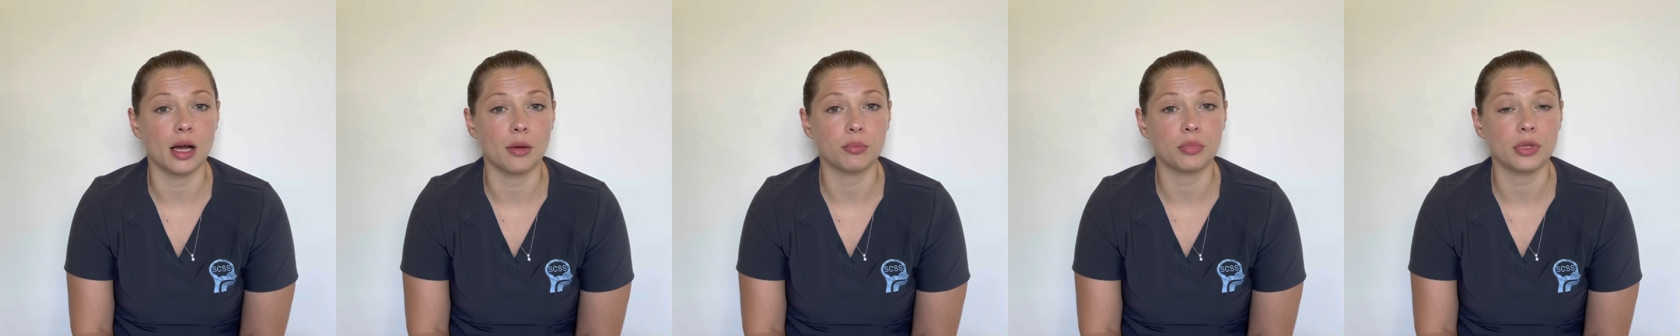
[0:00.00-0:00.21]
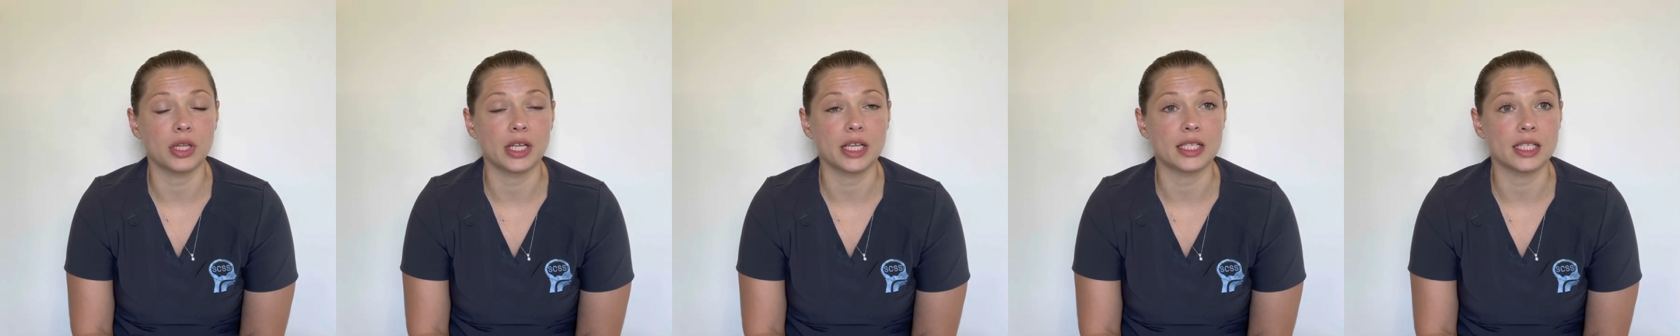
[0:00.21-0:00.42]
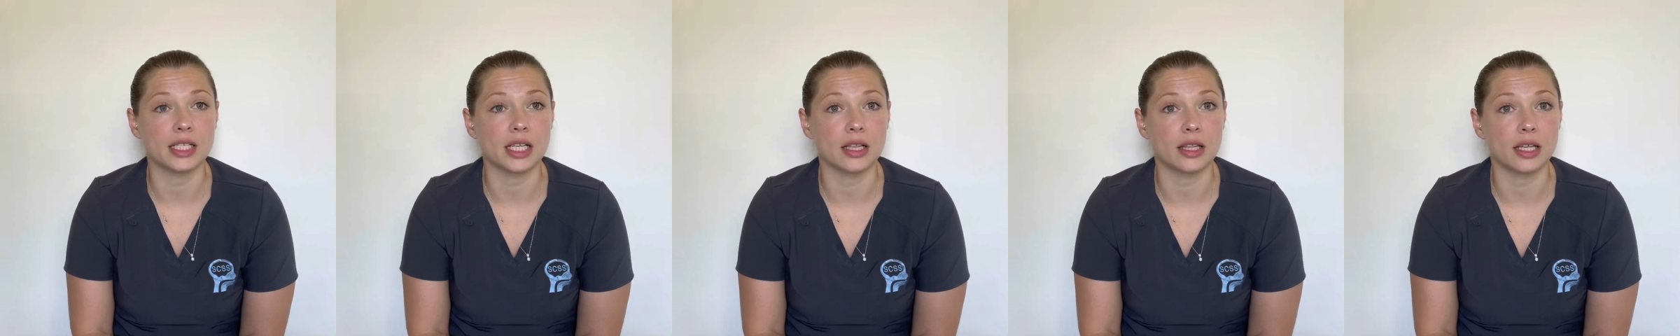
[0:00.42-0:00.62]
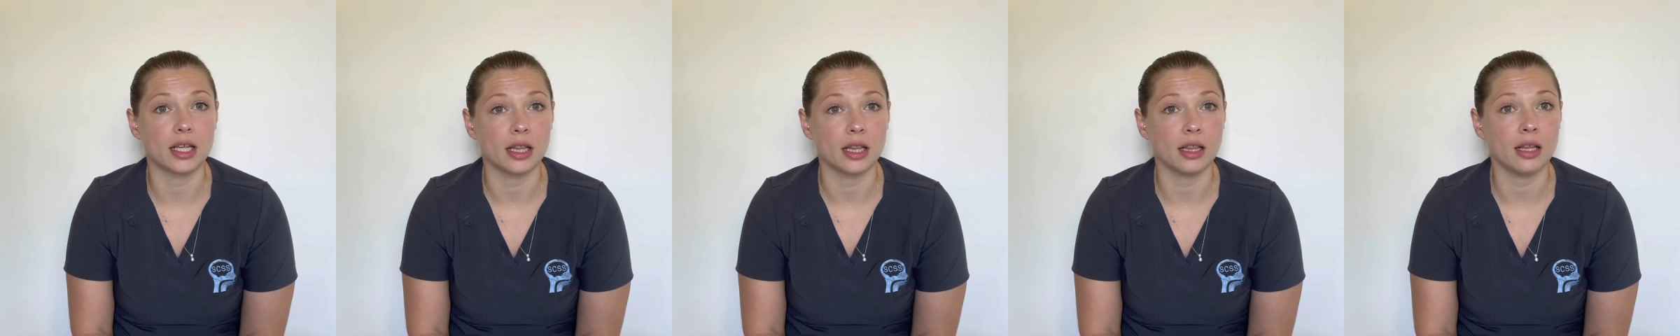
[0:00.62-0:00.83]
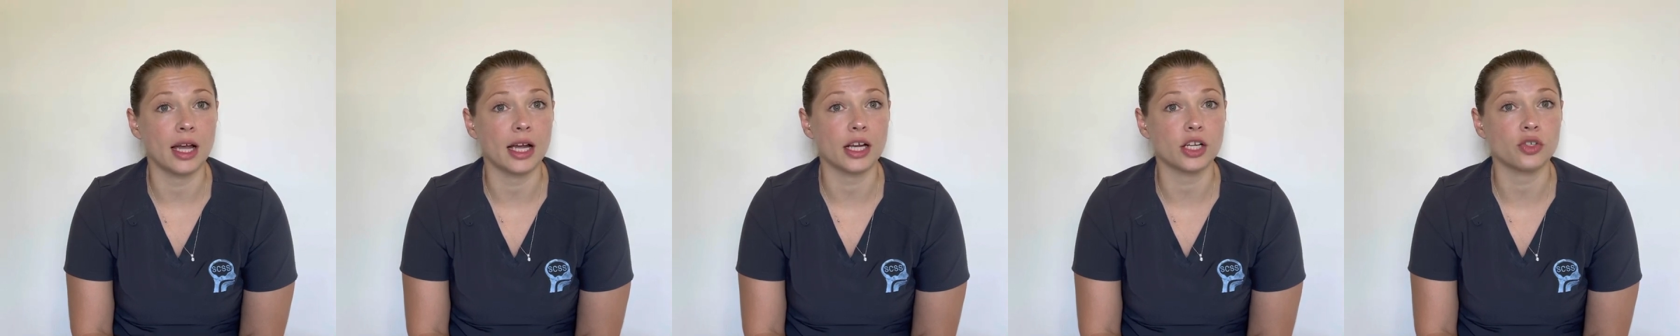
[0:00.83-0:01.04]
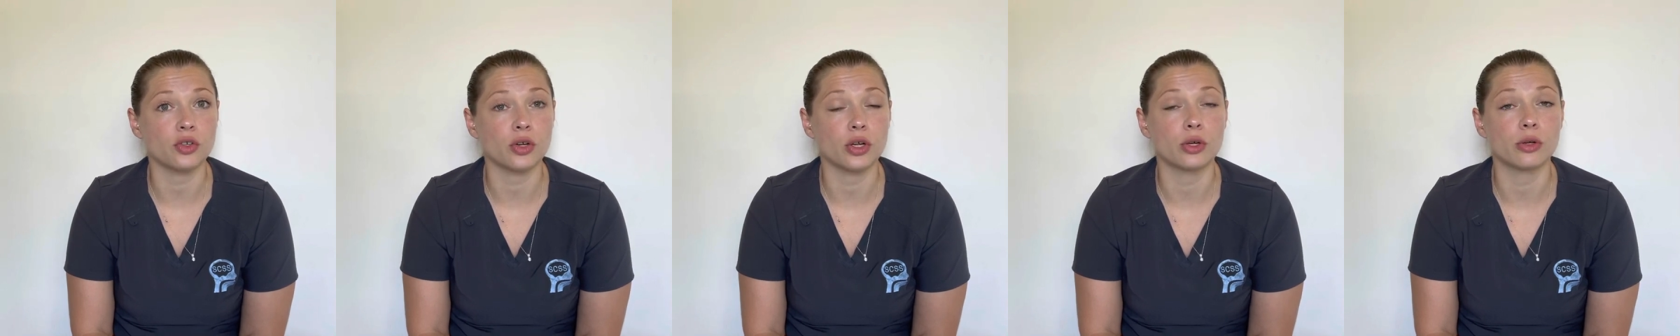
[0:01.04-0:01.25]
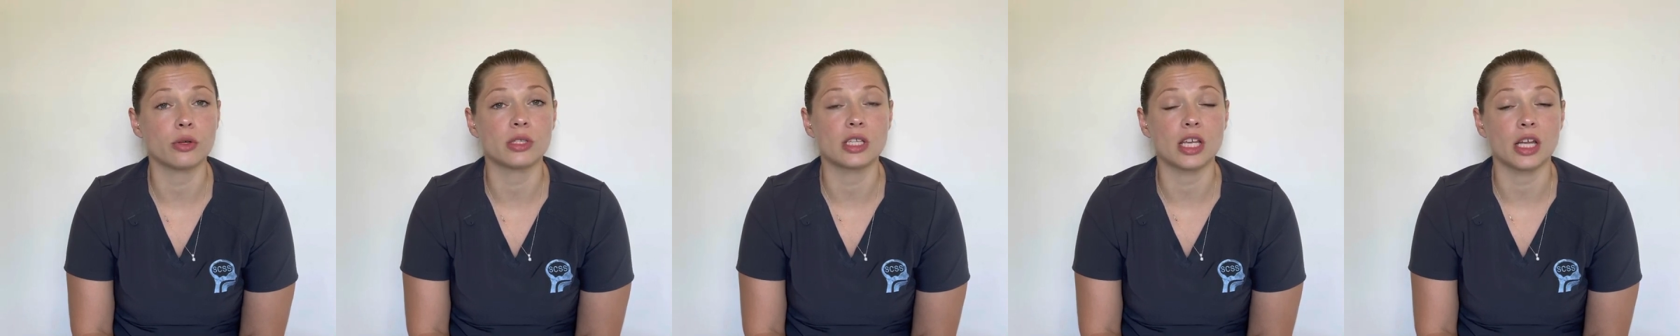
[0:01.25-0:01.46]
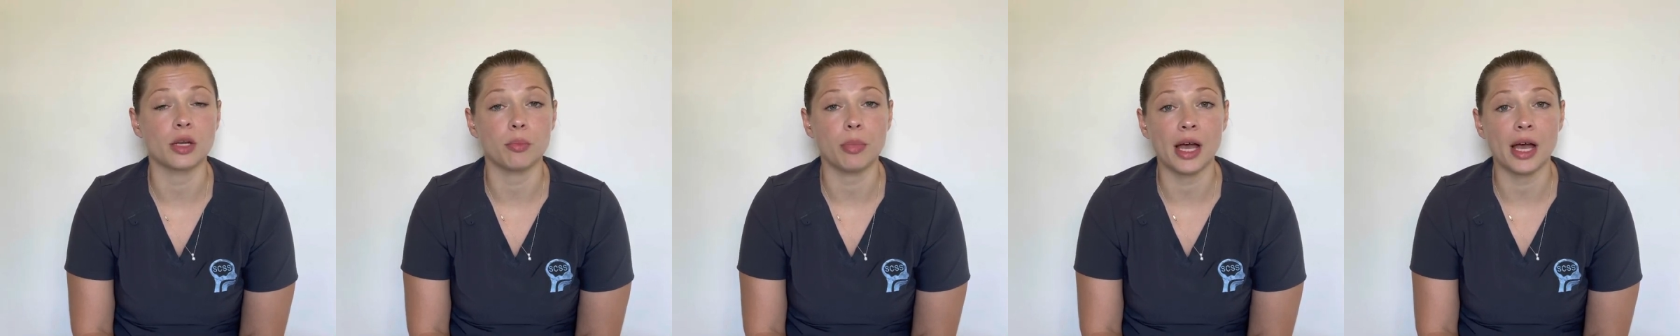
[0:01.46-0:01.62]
placing the electrodes and